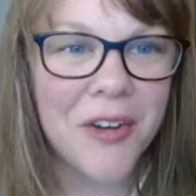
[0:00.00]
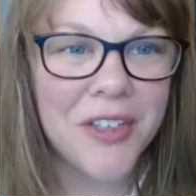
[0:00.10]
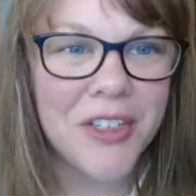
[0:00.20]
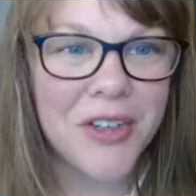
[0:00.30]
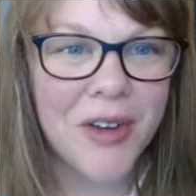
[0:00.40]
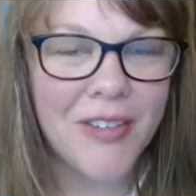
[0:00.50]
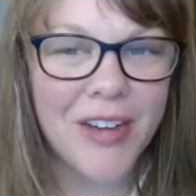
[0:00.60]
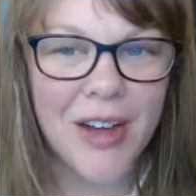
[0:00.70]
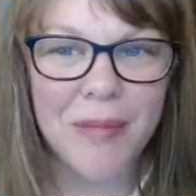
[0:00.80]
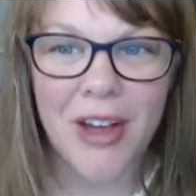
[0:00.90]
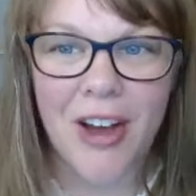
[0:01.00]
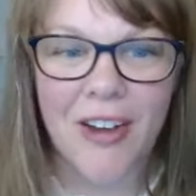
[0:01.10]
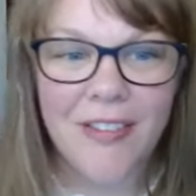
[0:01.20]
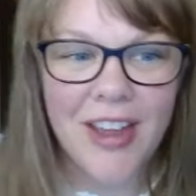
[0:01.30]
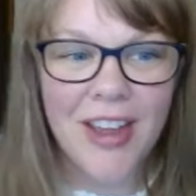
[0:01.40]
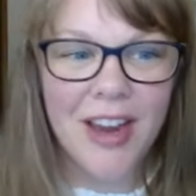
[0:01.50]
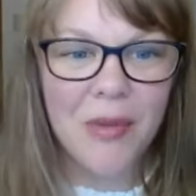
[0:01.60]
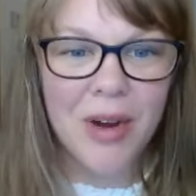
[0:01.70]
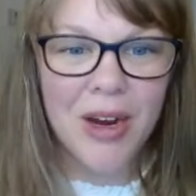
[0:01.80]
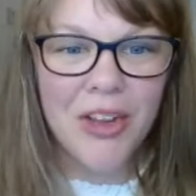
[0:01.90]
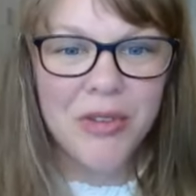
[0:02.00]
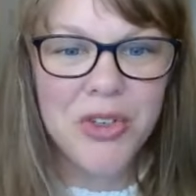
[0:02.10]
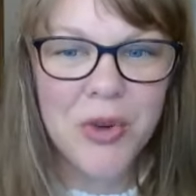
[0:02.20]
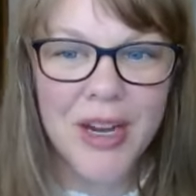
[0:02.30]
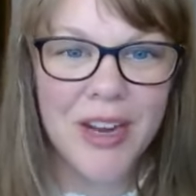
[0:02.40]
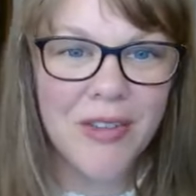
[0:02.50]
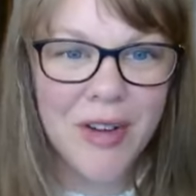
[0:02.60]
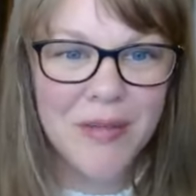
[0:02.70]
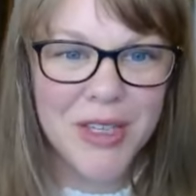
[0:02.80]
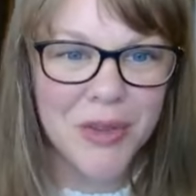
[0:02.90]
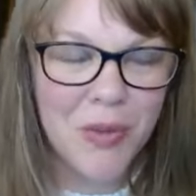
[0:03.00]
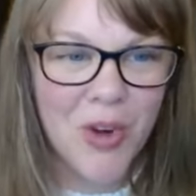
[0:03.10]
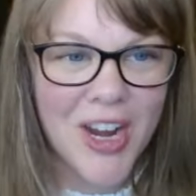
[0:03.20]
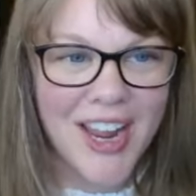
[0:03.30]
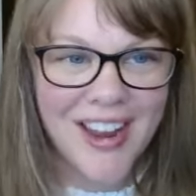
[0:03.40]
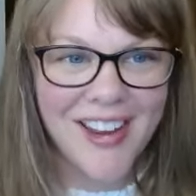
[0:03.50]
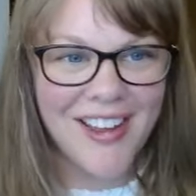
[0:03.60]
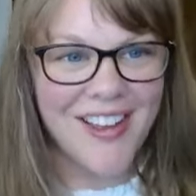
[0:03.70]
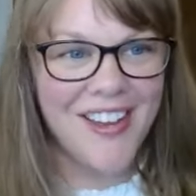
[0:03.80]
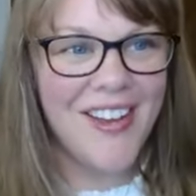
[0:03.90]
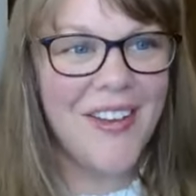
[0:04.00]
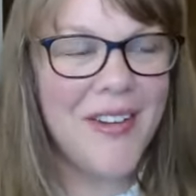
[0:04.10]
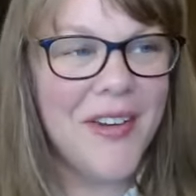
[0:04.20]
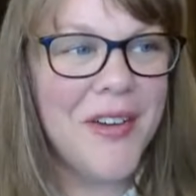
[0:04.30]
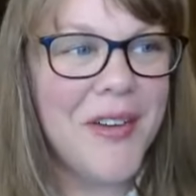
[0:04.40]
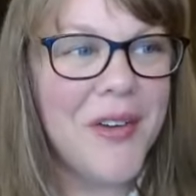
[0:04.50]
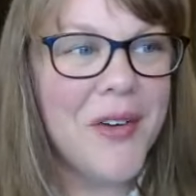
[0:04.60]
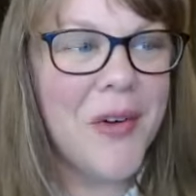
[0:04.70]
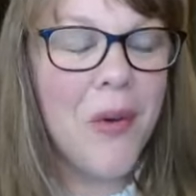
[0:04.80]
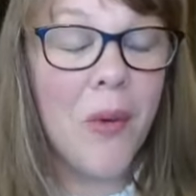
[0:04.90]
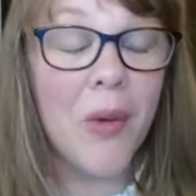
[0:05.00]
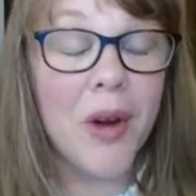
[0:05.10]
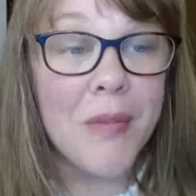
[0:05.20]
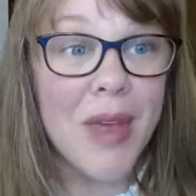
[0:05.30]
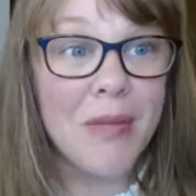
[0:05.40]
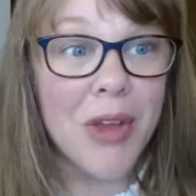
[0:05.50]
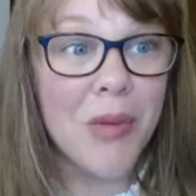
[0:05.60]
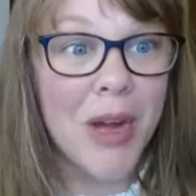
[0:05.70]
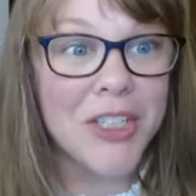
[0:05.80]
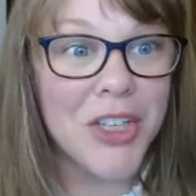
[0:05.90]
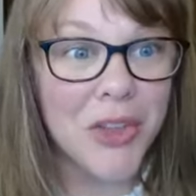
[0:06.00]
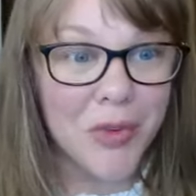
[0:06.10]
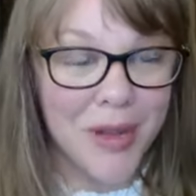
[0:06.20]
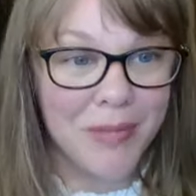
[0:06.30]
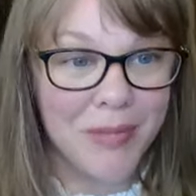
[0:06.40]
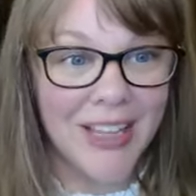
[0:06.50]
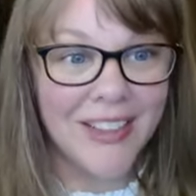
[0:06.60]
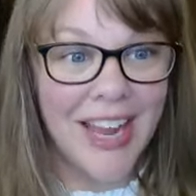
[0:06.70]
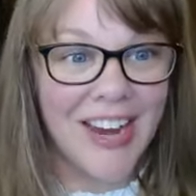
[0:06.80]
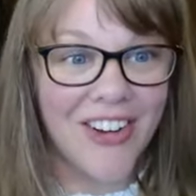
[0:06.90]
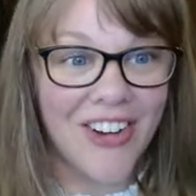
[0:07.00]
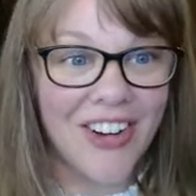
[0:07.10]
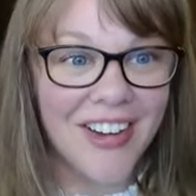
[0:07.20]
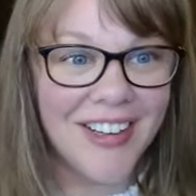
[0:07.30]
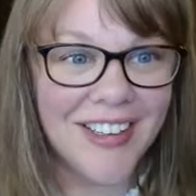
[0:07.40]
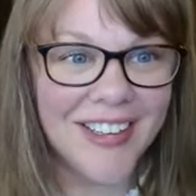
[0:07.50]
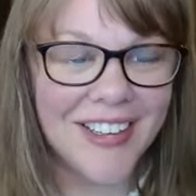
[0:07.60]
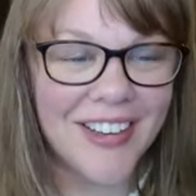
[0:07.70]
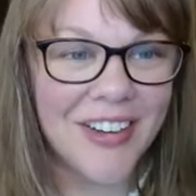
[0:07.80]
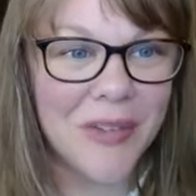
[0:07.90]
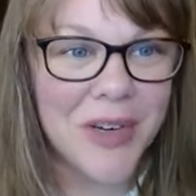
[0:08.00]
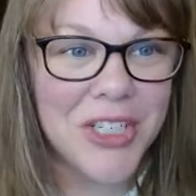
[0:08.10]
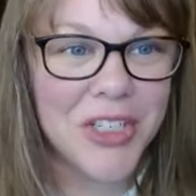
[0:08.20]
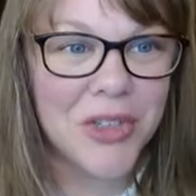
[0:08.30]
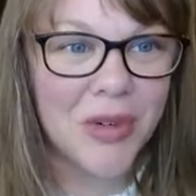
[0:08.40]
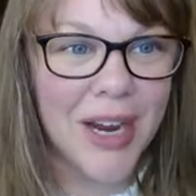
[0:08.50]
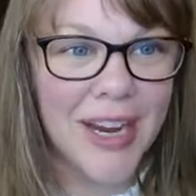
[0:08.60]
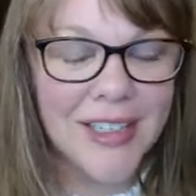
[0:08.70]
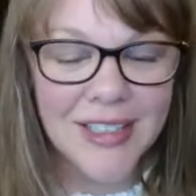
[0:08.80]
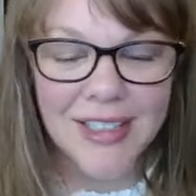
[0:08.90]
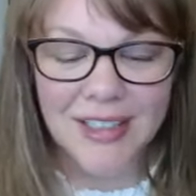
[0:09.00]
Do you have a cup of coffee? And where are you joining from this morning? Or maybe you're watching the replay later, which is great.